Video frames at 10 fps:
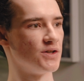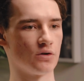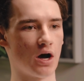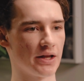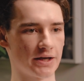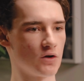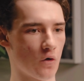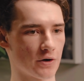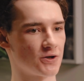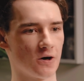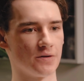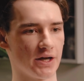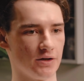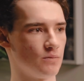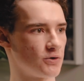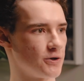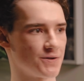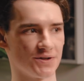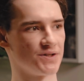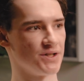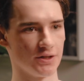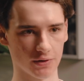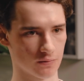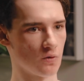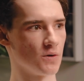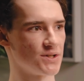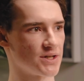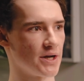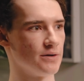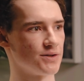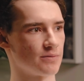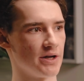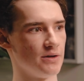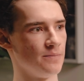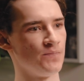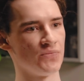So not like an org chart that you traditionally see with roles and titles, right?